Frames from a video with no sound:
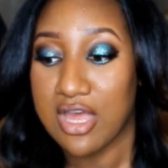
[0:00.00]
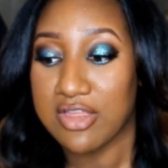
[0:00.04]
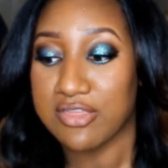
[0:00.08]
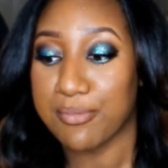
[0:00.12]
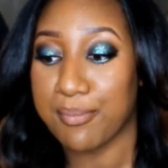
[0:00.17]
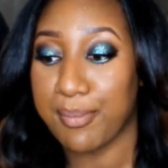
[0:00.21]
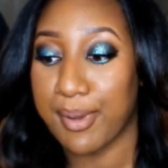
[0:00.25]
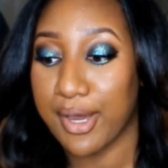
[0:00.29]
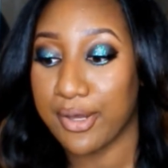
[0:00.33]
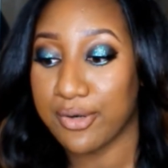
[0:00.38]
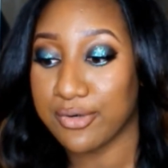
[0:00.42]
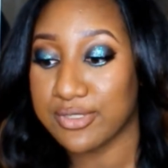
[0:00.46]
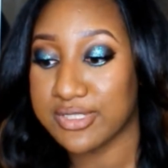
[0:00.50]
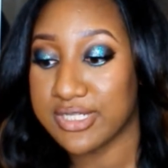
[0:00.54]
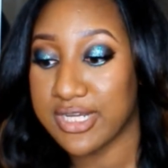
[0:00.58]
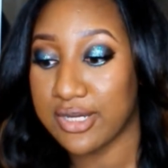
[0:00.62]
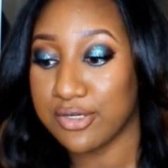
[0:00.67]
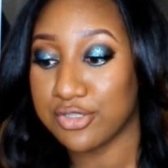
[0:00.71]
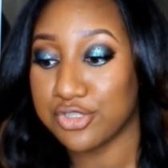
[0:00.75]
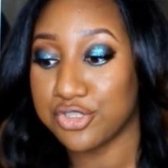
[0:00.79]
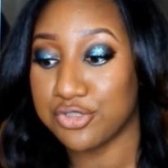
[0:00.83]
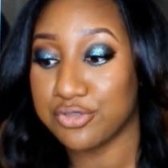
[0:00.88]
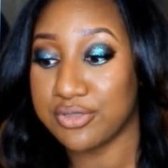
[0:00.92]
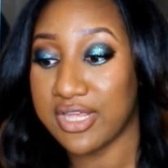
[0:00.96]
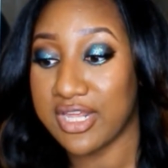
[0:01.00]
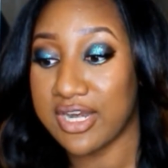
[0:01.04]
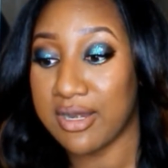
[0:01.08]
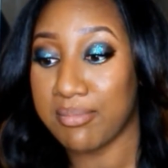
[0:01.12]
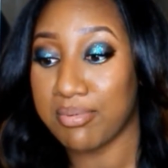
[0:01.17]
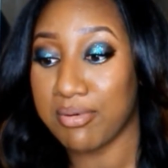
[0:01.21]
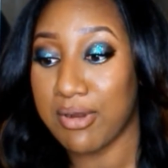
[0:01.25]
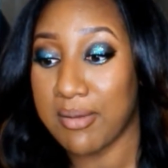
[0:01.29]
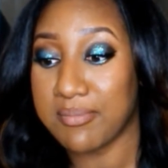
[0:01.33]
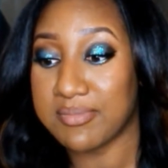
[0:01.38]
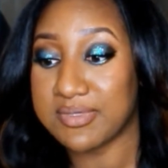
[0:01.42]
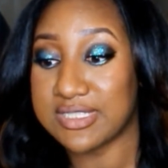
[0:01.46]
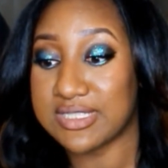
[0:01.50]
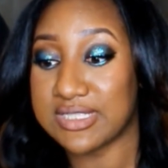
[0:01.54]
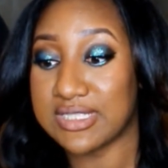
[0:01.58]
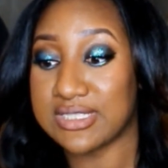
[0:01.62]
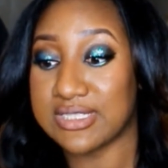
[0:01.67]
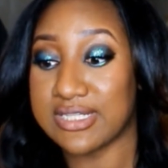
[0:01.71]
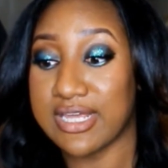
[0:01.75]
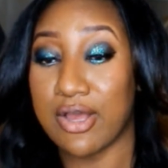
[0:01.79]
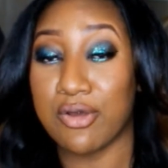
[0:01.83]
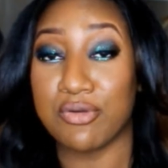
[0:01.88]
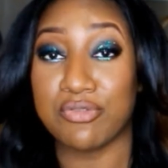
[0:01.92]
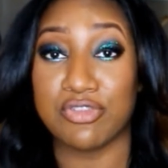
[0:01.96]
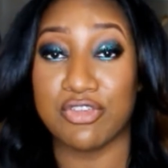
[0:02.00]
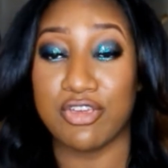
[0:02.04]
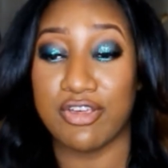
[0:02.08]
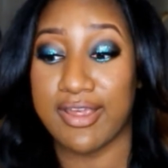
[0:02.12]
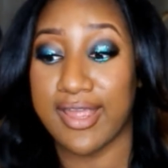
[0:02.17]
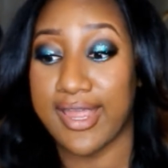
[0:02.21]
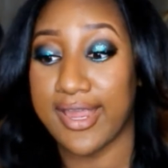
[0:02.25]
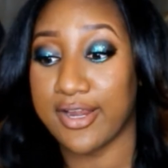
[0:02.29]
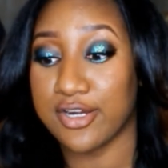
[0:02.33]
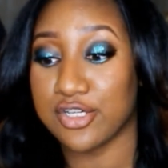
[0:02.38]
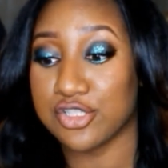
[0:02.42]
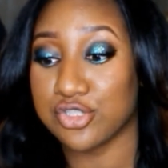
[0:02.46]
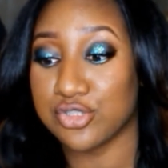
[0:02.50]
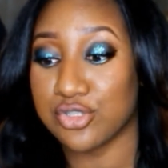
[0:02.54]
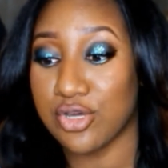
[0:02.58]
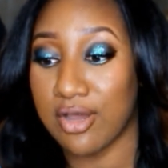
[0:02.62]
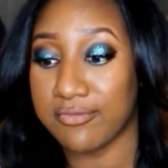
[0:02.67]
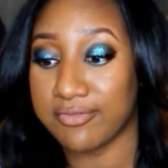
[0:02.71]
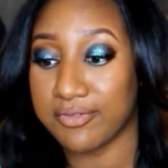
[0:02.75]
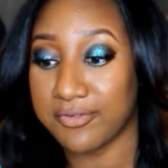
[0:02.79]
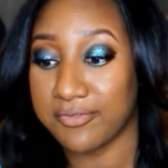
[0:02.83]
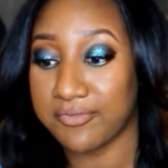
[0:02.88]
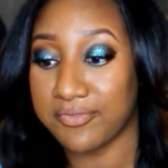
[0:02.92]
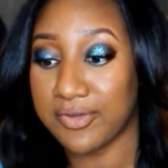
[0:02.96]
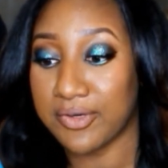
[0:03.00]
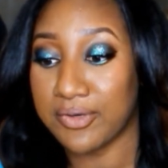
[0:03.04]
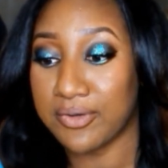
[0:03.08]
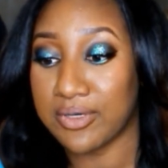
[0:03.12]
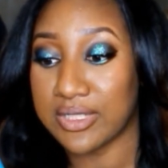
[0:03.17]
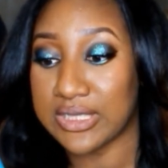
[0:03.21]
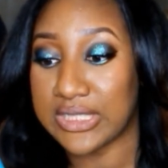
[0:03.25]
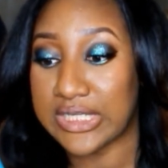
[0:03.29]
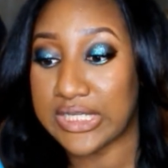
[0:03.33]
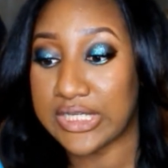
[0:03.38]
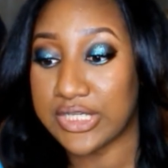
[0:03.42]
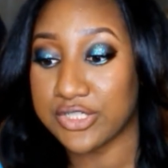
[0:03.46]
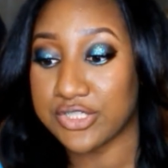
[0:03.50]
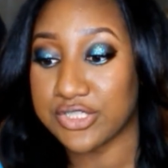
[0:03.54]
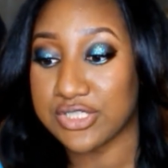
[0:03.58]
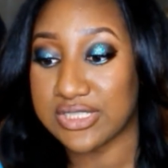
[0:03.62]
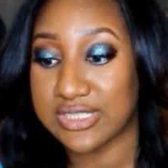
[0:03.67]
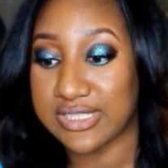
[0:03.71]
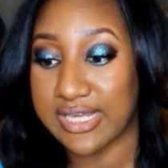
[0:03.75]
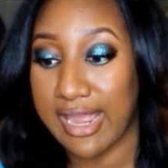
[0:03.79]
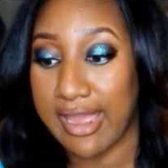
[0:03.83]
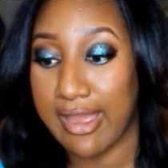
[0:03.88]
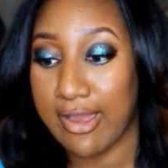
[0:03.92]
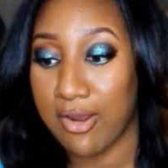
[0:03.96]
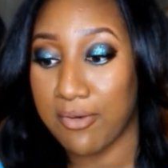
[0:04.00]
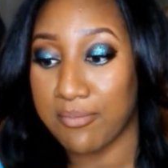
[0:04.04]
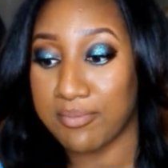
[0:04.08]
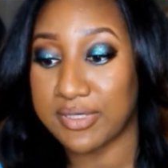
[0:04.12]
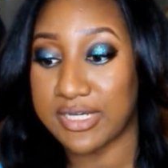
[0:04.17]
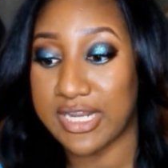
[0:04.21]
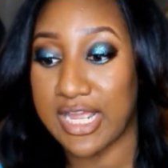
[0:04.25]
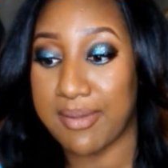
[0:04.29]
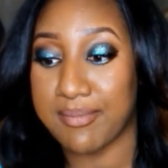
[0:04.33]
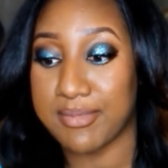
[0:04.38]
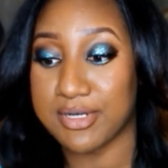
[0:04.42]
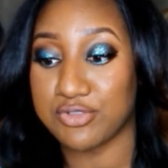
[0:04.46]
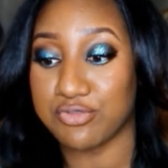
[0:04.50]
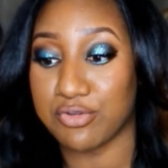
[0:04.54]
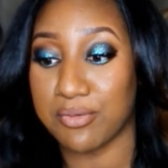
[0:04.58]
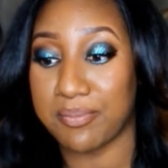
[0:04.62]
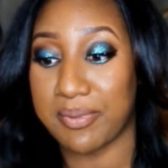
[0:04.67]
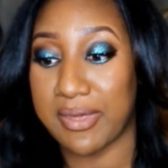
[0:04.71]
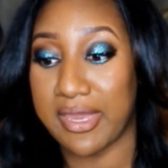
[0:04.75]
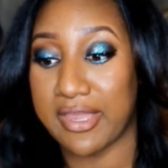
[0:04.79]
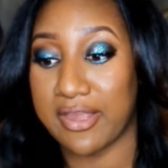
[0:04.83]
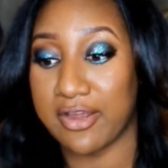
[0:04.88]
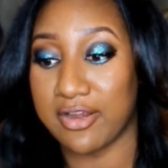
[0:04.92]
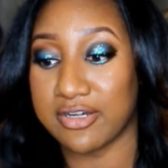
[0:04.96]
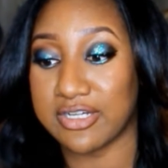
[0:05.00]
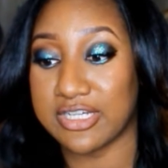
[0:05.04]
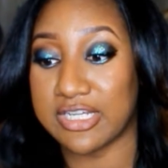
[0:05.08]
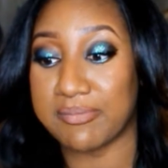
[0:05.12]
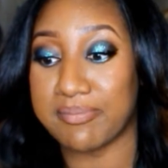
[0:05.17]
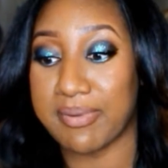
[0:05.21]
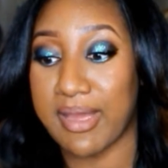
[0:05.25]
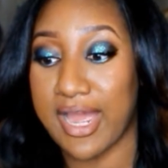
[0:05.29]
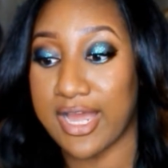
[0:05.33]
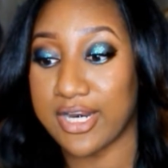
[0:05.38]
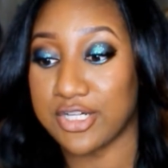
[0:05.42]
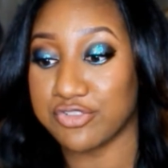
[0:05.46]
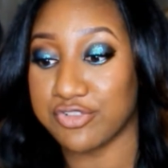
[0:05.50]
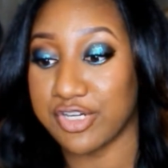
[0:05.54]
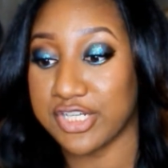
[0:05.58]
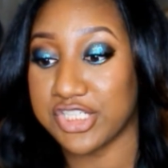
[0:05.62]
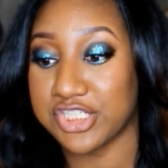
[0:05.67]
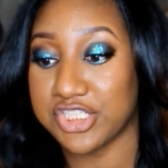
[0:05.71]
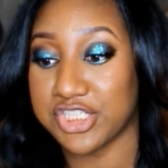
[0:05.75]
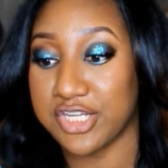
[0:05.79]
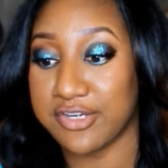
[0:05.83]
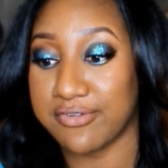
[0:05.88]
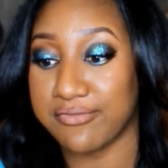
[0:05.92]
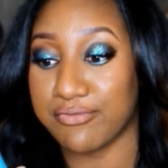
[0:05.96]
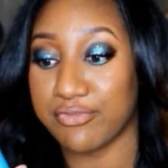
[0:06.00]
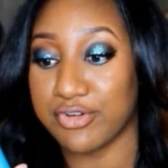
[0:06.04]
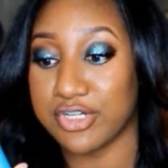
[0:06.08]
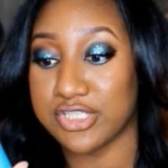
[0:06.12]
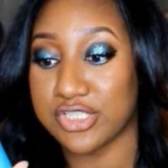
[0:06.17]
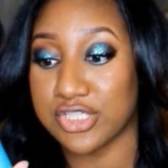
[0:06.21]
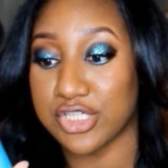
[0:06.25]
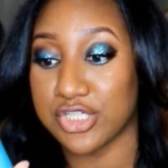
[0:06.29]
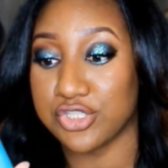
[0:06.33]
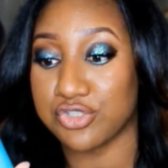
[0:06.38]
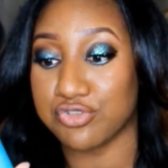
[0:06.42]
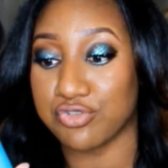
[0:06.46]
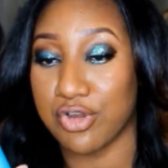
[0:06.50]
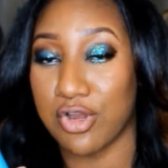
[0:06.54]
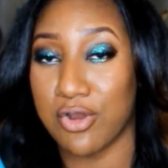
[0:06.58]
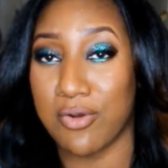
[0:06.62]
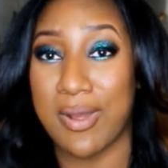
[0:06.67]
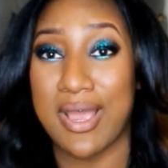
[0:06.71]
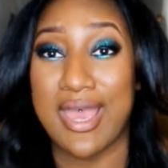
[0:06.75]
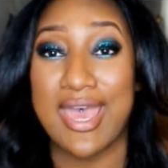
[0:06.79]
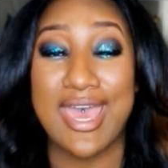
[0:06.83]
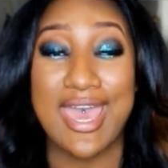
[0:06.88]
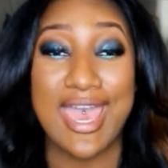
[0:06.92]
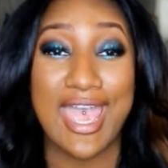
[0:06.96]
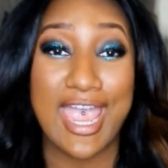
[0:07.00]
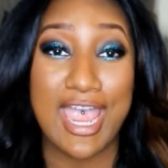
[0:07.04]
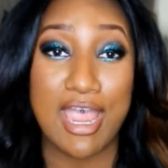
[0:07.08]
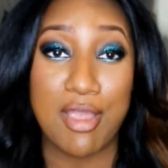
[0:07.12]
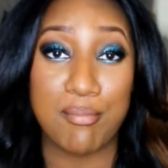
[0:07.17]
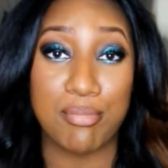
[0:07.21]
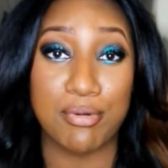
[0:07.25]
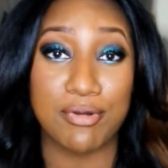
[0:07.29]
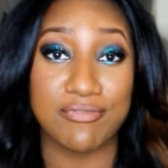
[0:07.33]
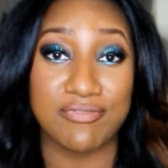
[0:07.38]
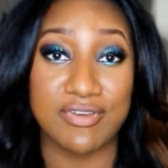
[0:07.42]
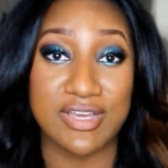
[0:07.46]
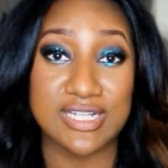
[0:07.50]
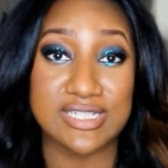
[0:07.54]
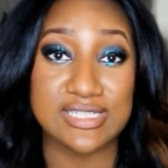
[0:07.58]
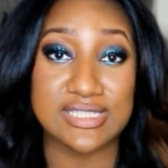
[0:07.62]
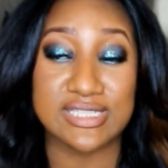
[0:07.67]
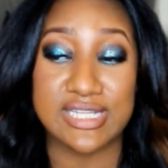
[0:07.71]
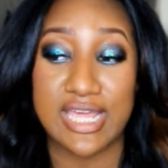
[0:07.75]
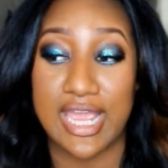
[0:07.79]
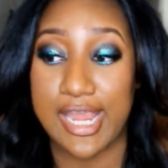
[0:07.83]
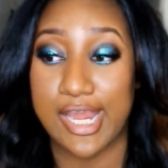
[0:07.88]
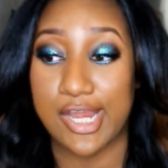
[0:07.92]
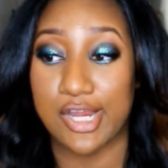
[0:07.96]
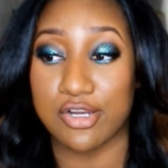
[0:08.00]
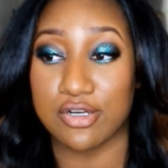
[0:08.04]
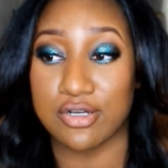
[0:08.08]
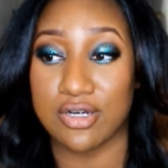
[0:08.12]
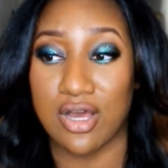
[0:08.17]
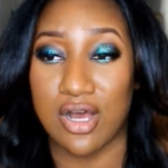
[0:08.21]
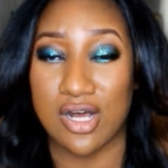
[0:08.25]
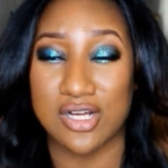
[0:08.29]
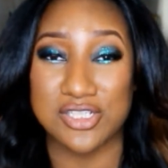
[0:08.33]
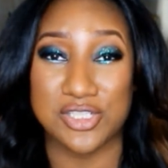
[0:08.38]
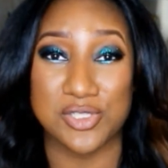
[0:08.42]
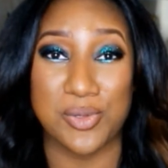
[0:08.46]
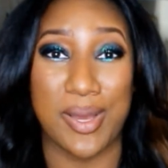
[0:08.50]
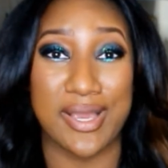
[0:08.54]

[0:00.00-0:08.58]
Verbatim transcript: The bottle tells you that it promises healthier hair, softer feel, cleaner scalp, damage repair, deep hydration, frizz control, and prevents hair loss.